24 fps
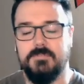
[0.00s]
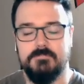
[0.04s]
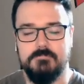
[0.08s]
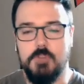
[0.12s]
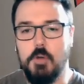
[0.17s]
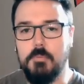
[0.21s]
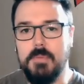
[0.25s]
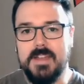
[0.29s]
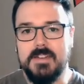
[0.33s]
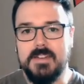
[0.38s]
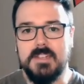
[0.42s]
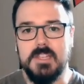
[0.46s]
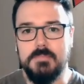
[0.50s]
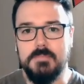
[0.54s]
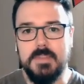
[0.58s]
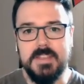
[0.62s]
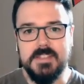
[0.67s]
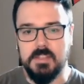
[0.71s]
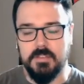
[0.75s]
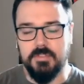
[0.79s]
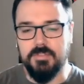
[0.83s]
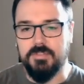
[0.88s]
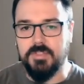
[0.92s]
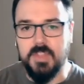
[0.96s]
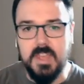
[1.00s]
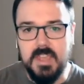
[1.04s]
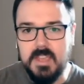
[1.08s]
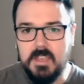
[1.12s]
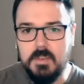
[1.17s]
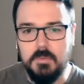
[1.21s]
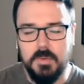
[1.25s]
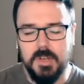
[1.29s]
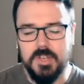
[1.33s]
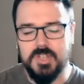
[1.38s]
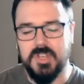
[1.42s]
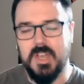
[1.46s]
if momentum is a
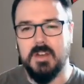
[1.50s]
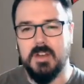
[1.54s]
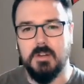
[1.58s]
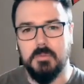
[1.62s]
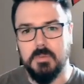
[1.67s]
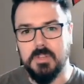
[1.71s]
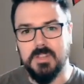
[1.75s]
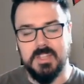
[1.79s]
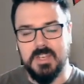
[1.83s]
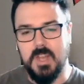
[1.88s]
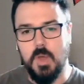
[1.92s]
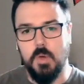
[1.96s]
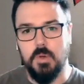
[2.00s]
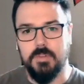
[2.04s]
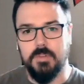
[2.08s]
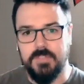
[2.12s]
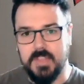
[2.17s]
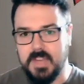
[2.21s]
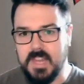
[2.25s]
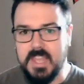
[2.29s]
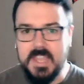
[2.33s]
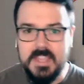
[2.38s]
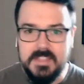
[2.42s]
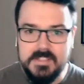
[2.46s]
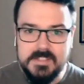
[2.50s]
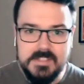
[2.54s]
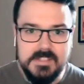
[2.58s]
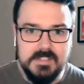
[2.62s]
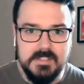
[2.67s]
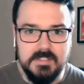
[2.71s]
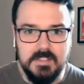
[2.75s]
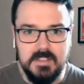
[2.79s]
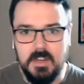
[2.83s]
thing, which I don't really know if it is,